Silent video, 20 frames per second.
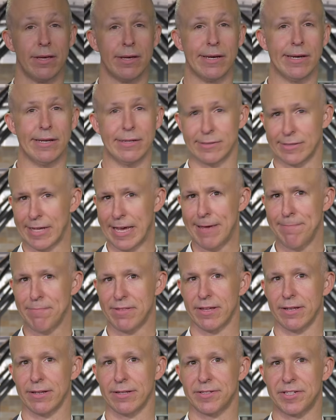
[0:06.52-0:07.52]
It seems
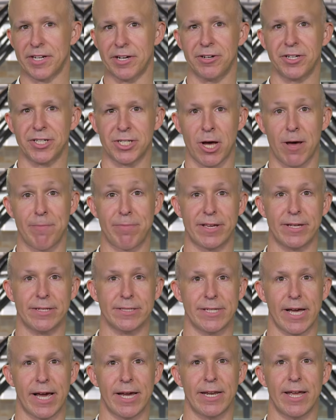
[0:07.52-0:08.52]
that stereotypes can
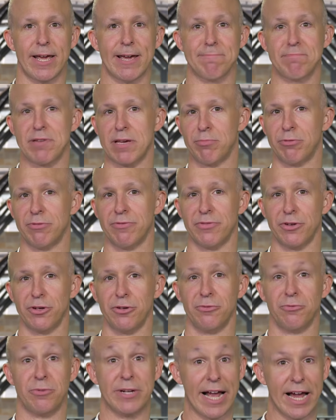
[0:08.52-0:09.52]
taint how people
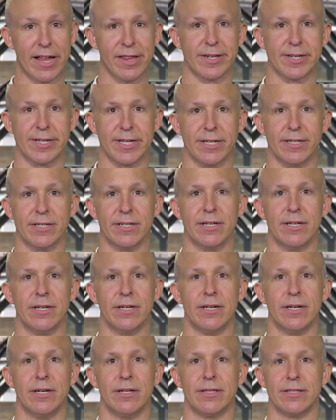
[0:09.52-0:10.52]
view reality.
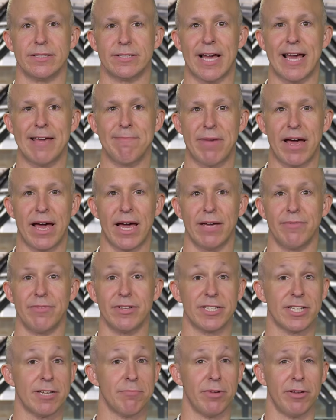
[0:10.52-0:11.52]
The same
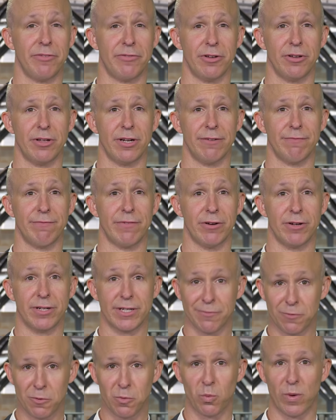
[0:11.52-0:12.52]
behaviours can be viewed in very
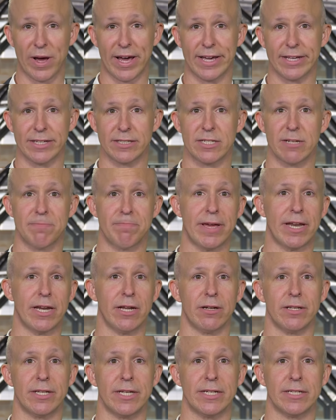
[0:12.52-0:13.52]
different ways depending
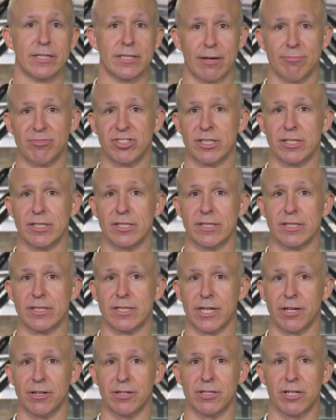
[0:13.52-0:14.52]
on the assumptions and
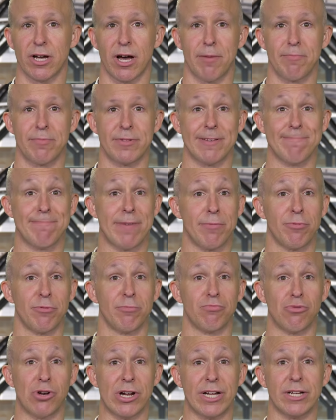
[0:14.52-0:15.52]
stereotypes that people
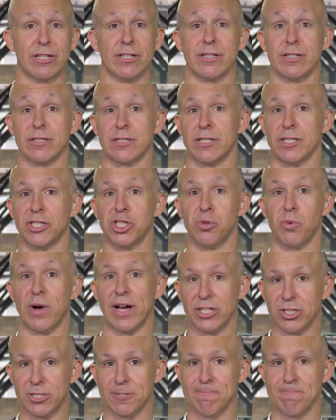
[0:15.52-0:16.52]
bring to the
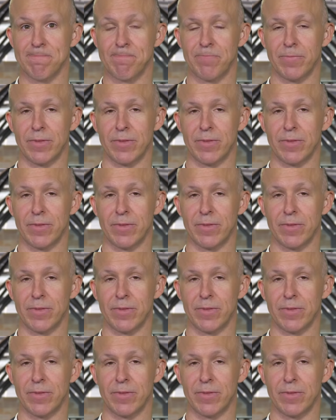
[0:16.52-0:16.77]
situation.